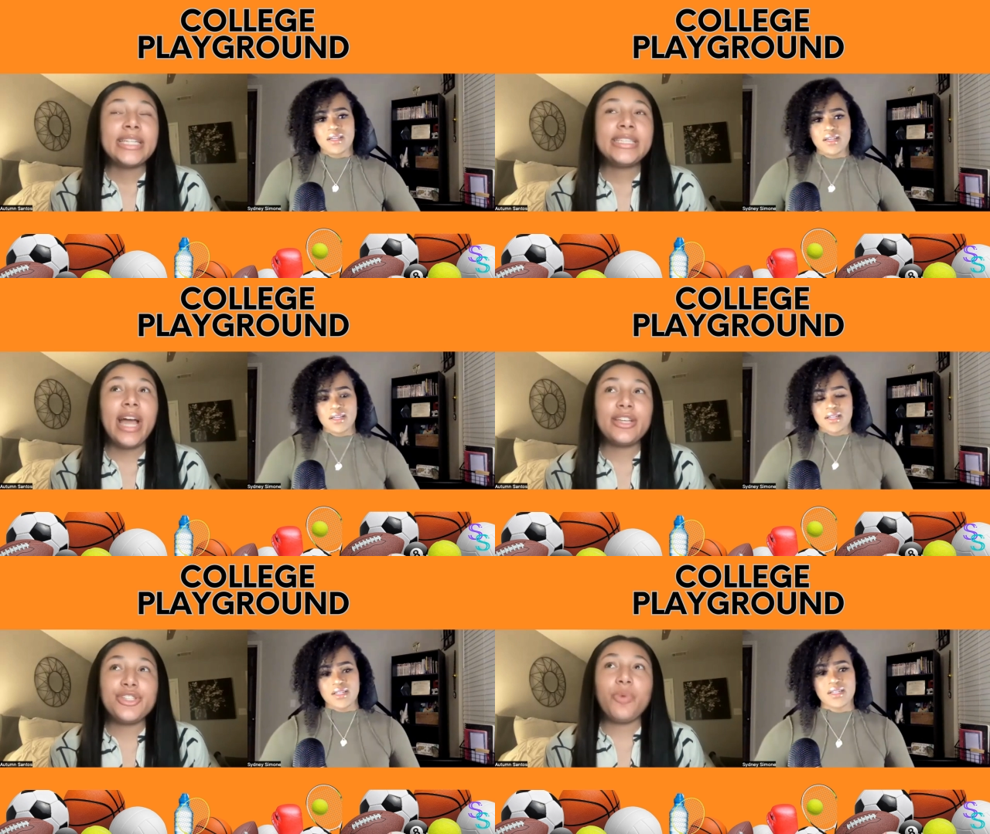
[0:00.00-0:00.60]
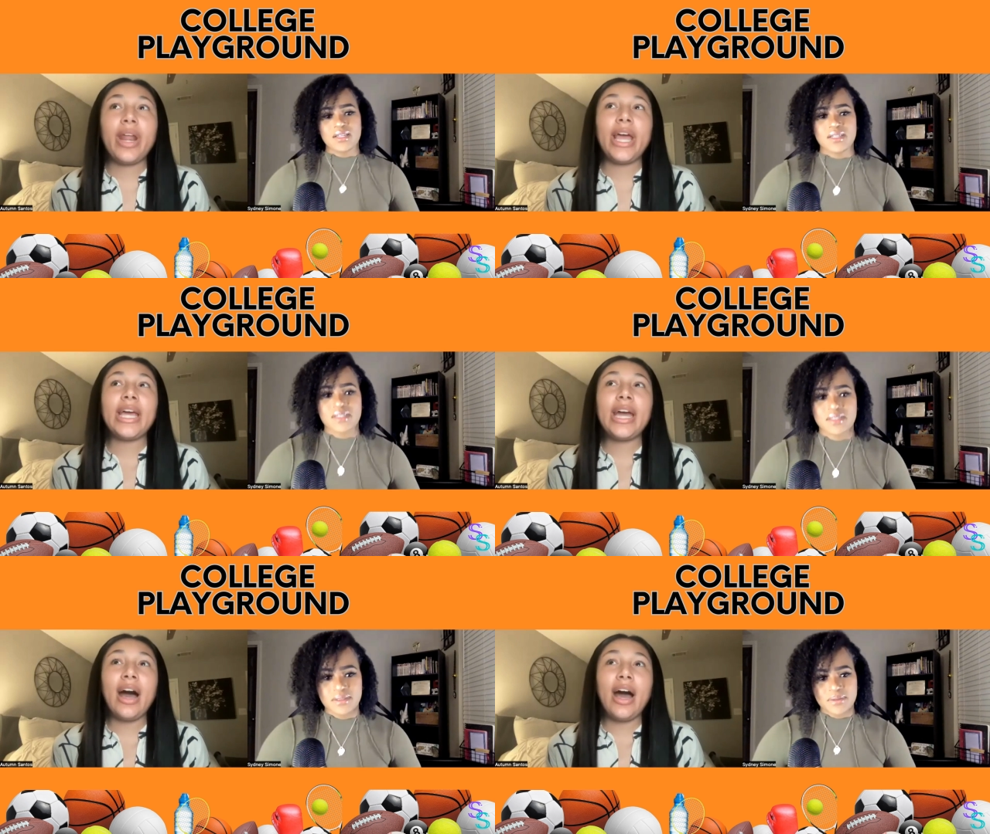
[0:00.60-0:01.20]
Speaker 1: Yeah. So
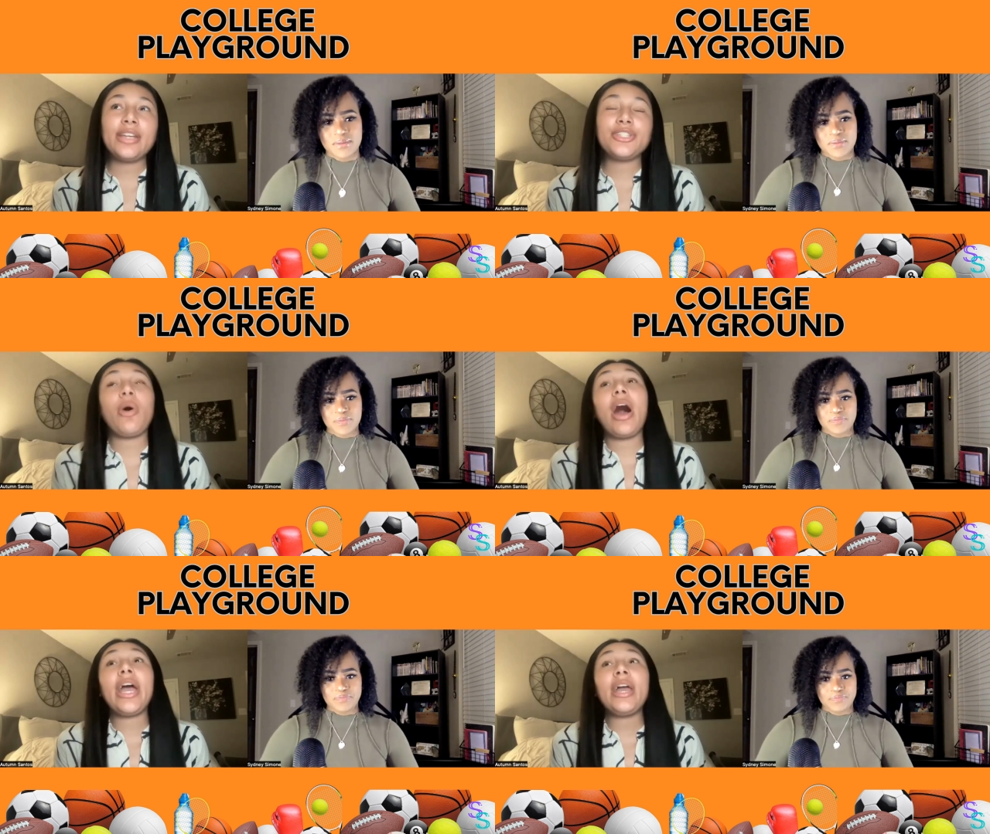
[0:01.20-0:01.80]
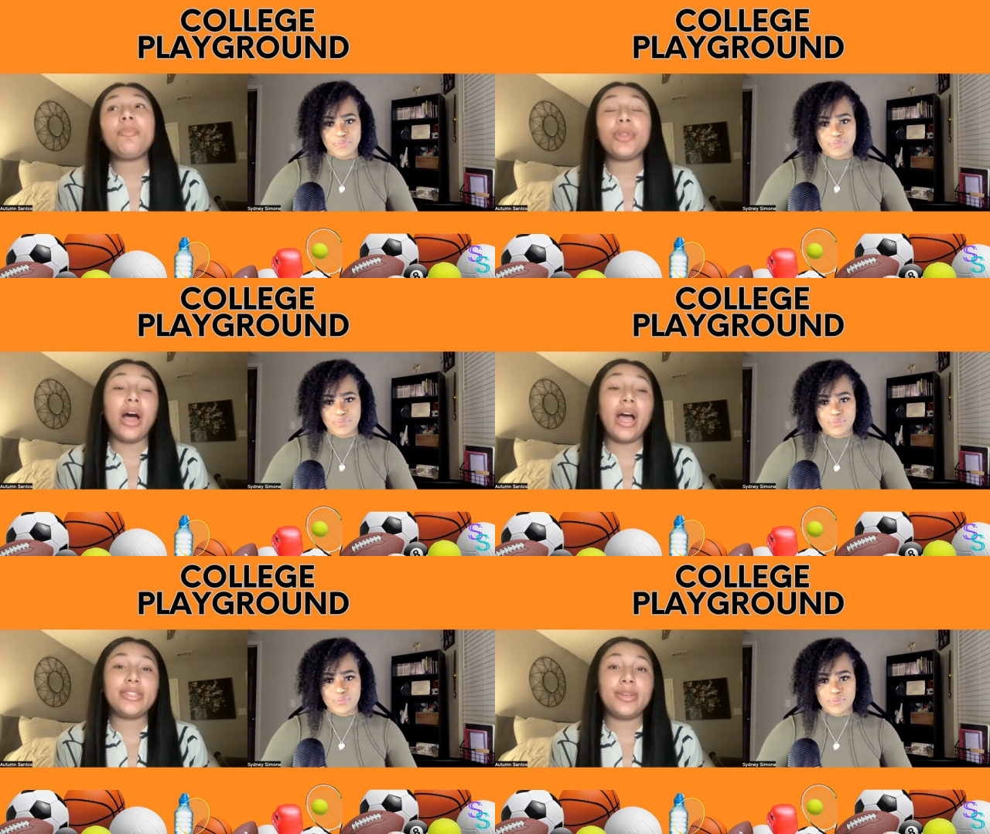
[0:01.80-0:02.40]
so I
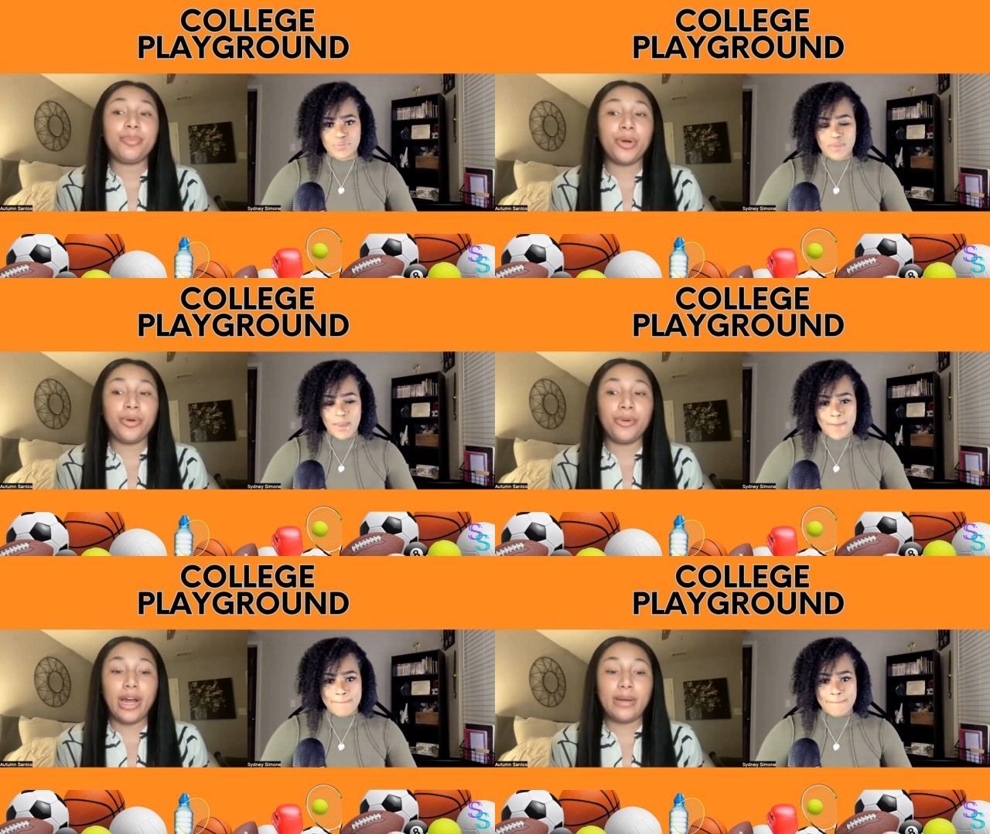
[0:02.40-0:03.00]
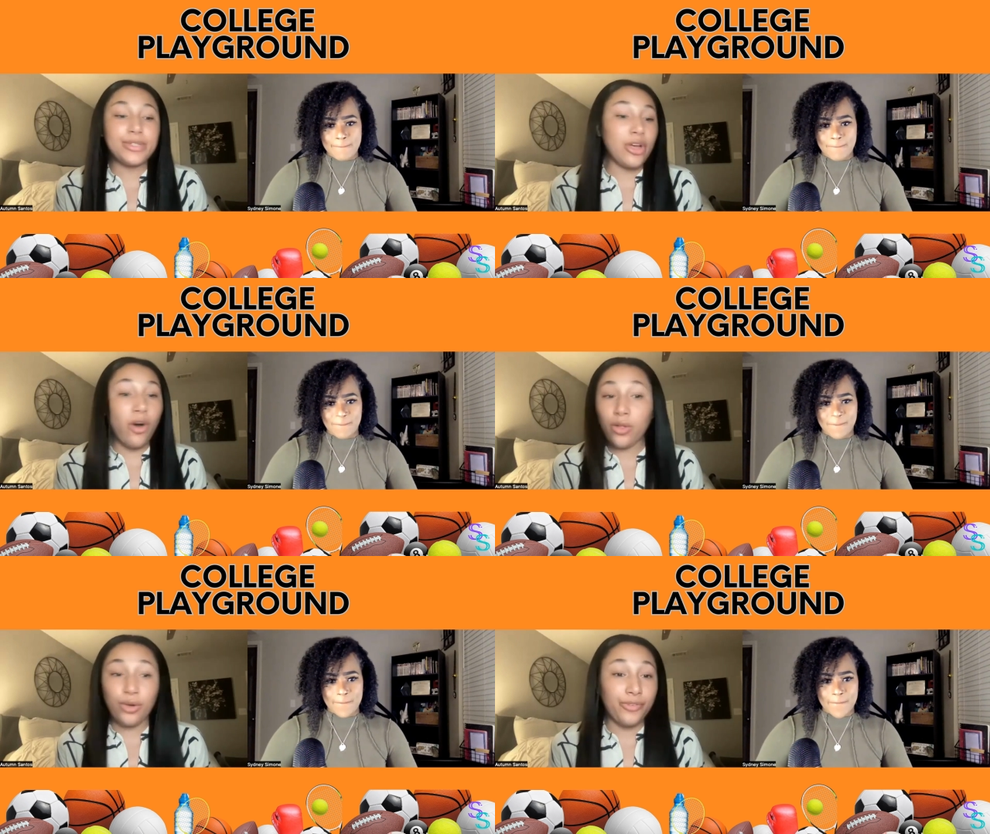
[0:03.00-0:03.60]
applied to programs
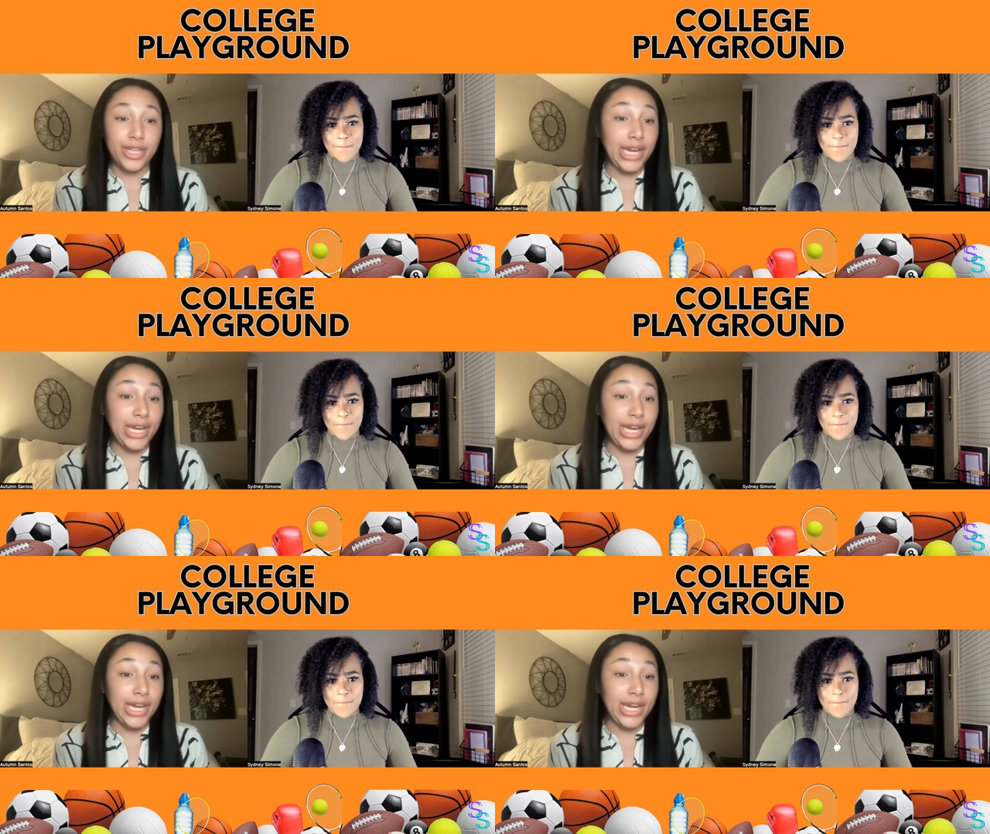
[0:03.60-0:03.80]
all over the